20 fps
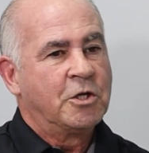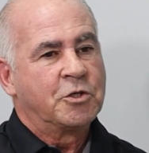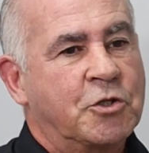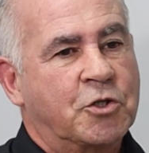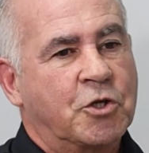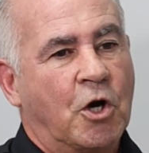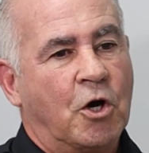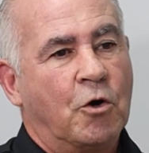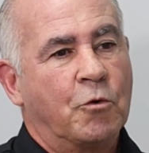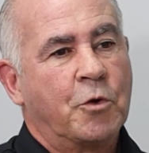
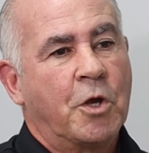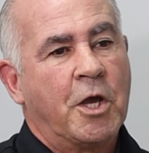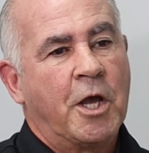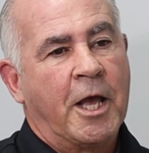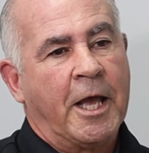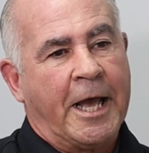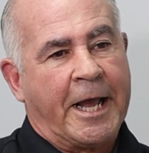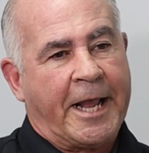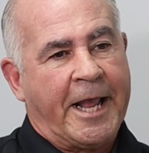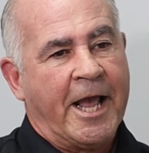so
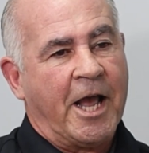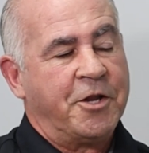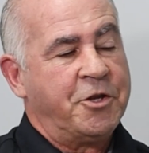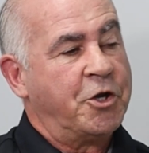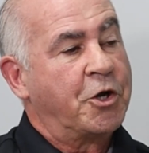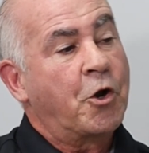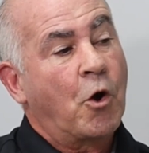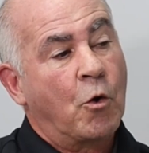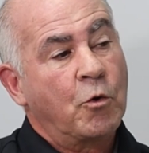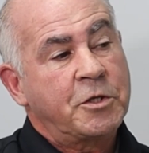again,
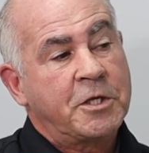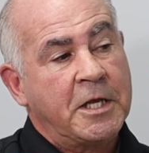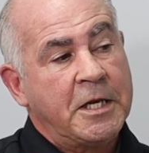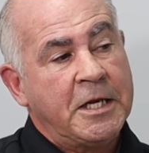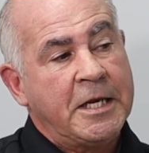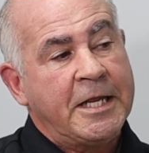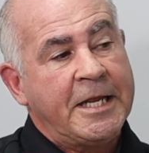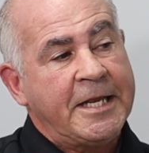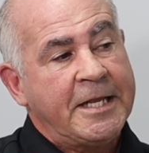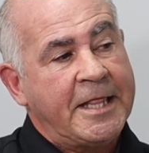you're going to
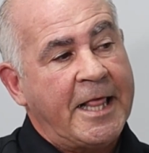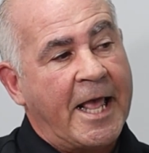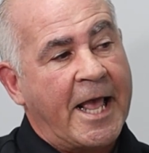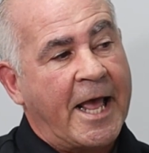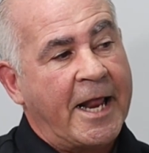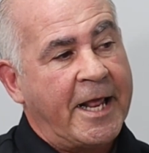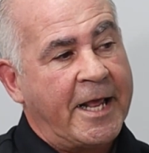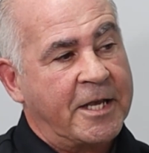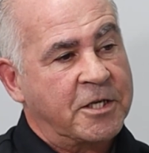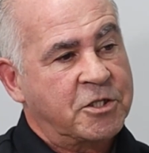need
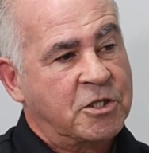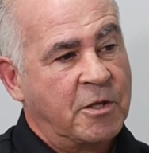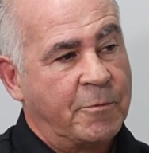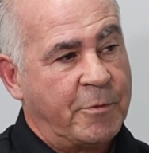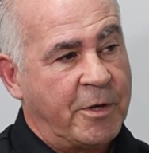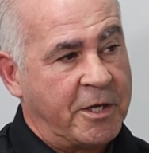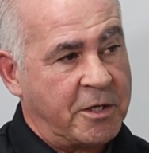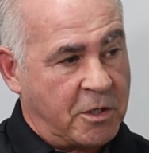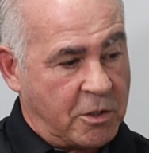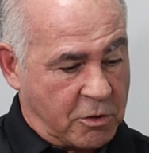that
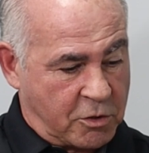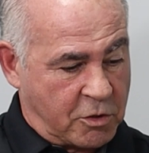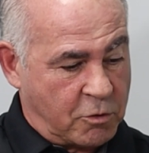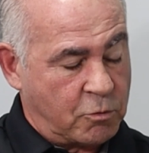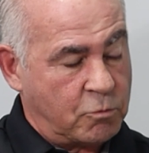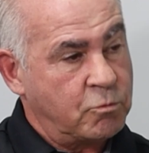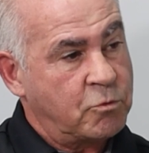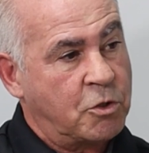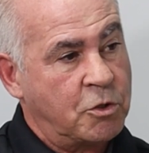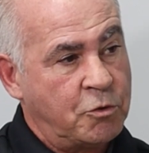estimate
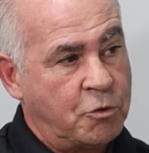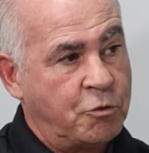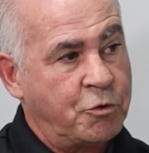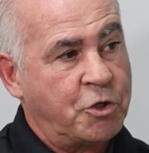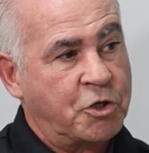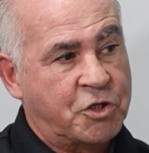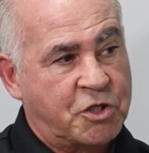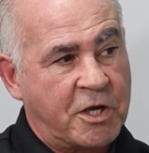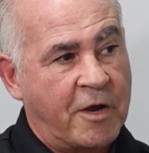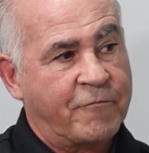to do
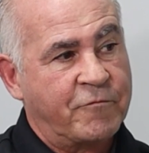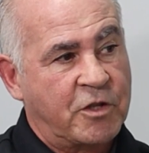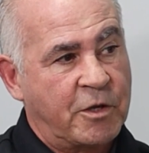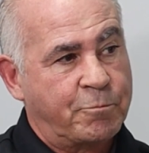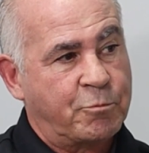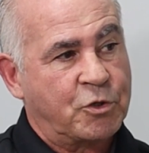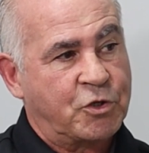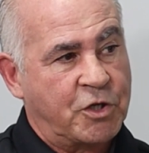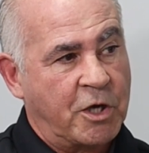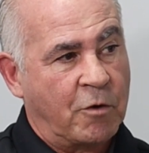your
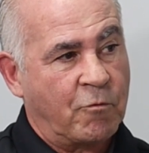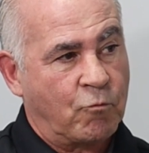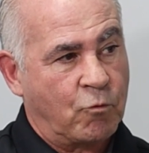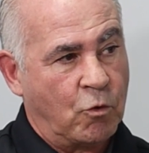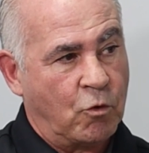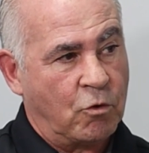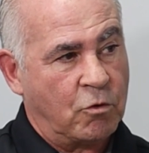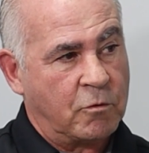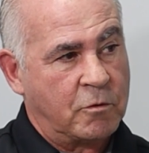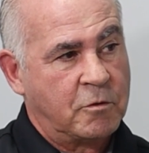70%
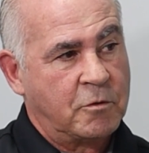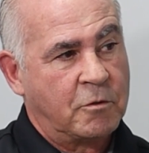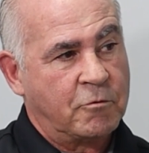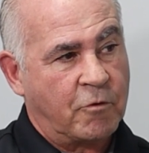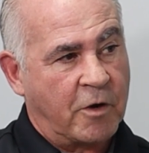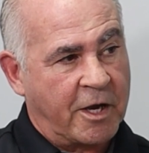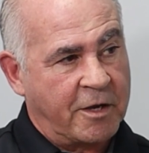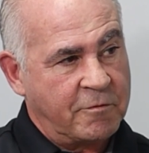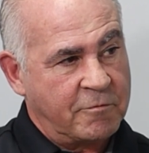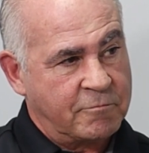rule,
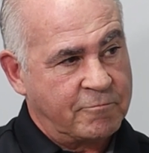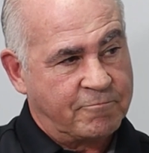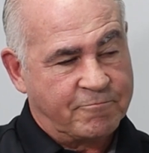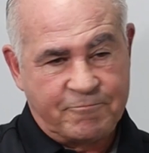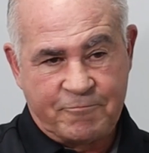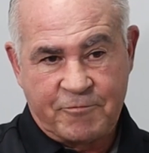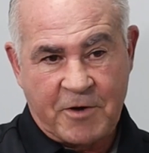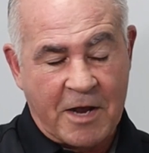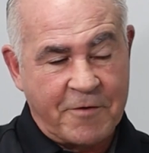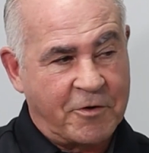right?
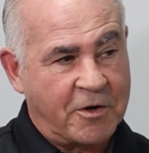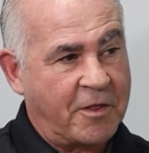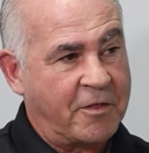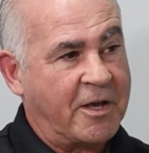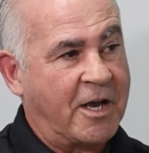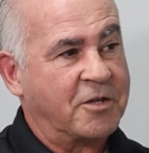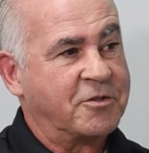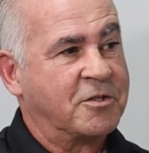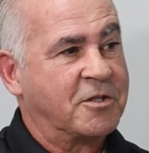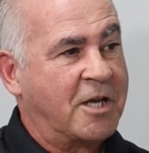
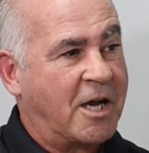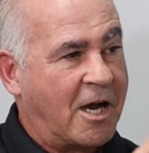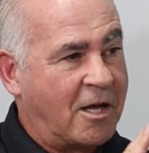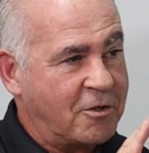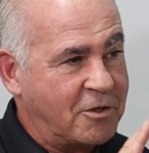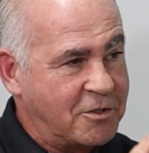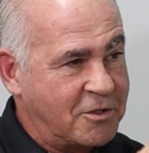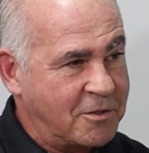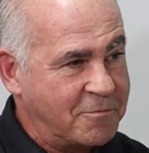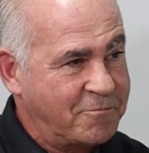$500,000,
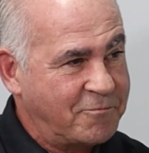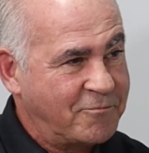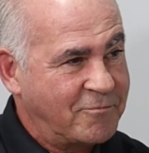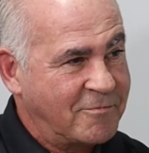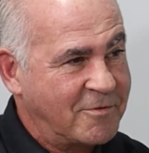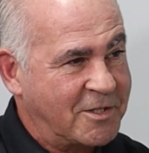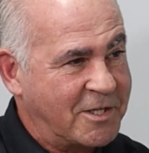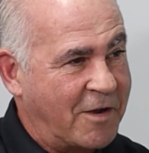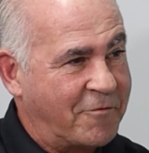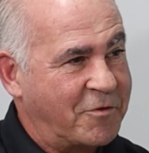
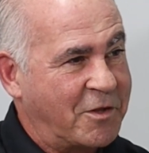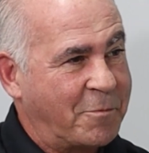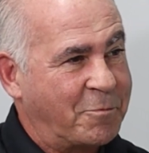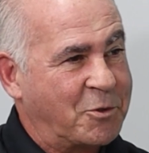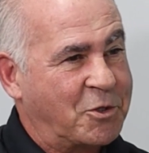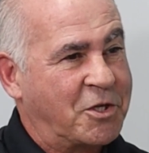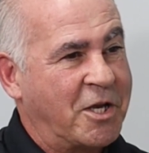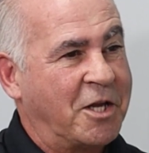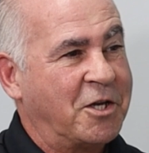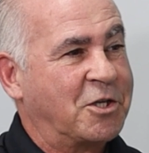
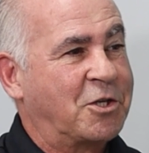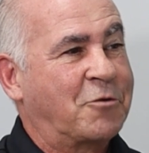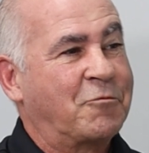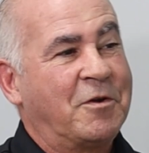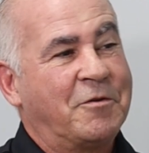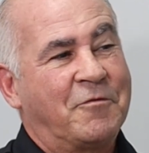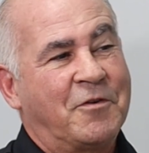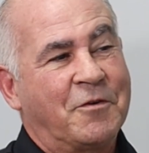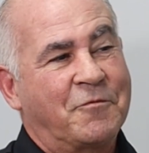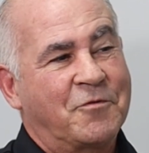70% is
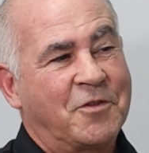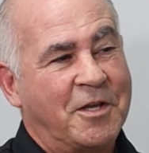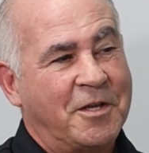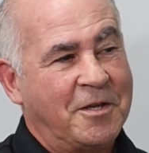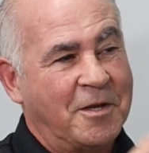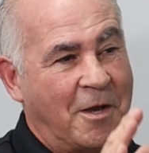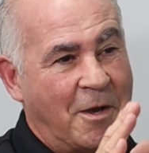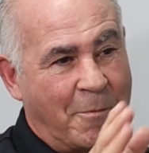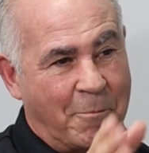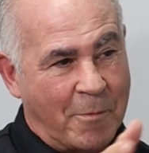
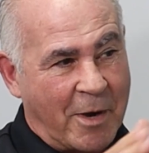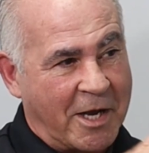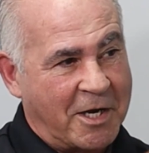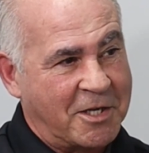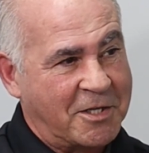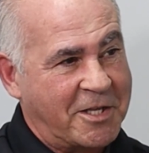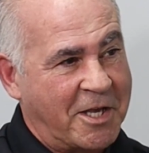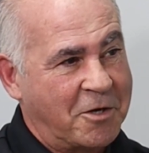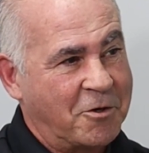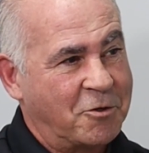$350,
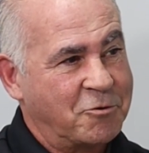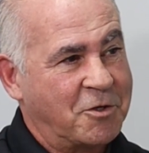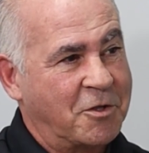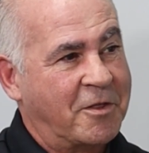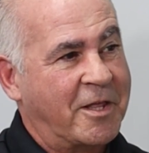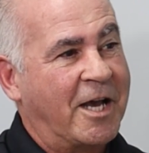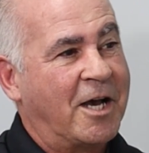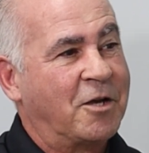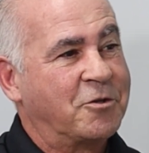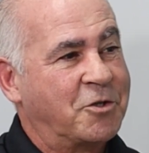minus that
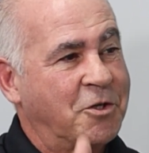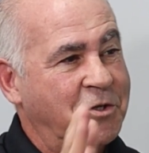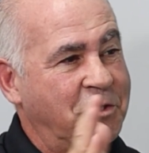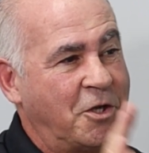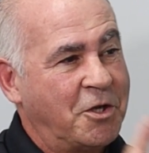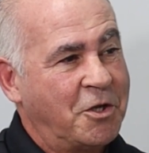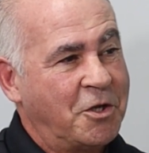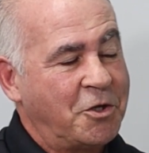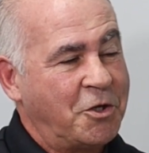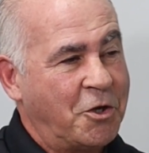
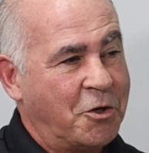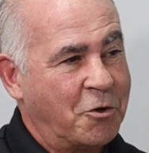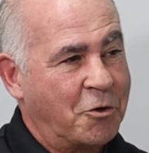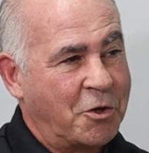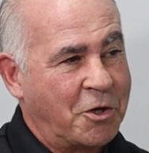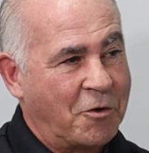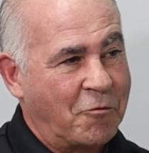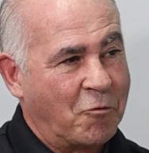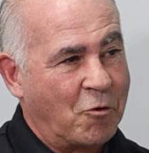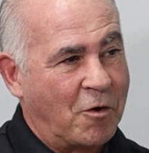$100,000,
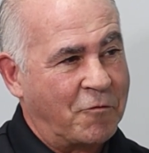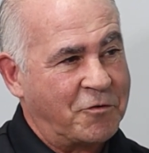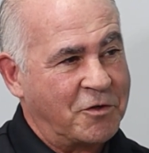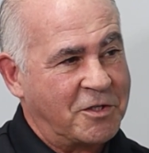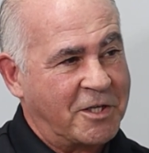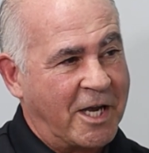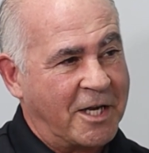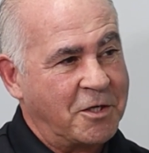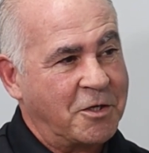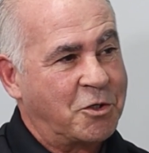your
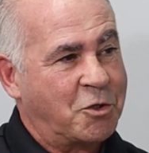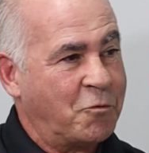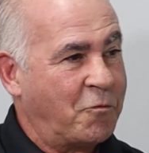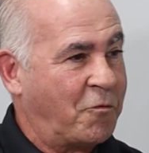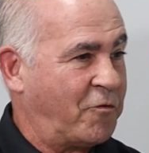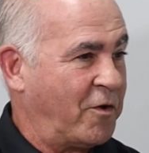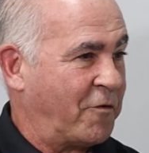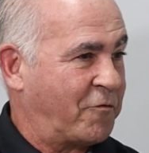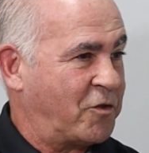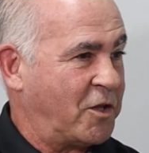offer's at
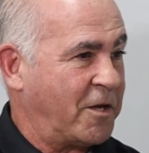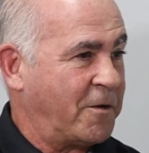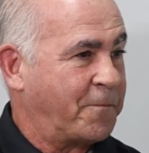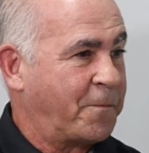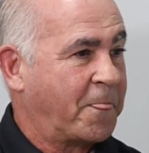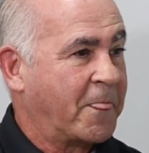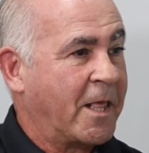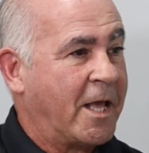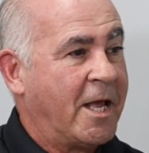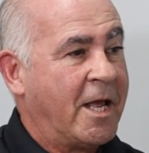
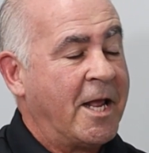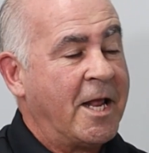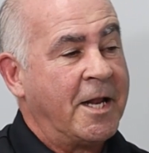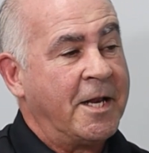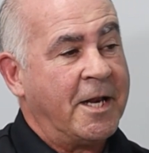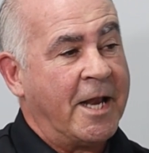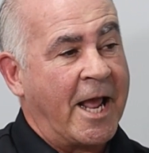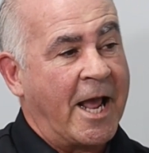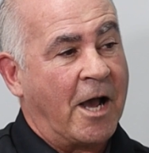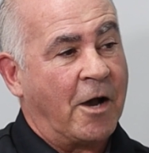
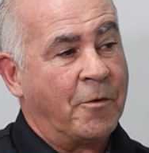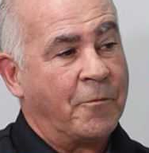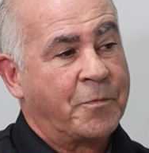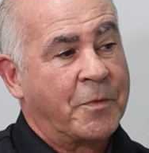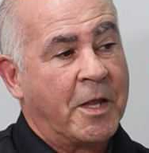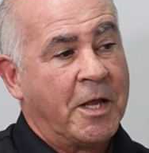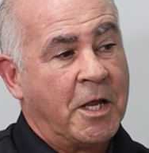$250. Now,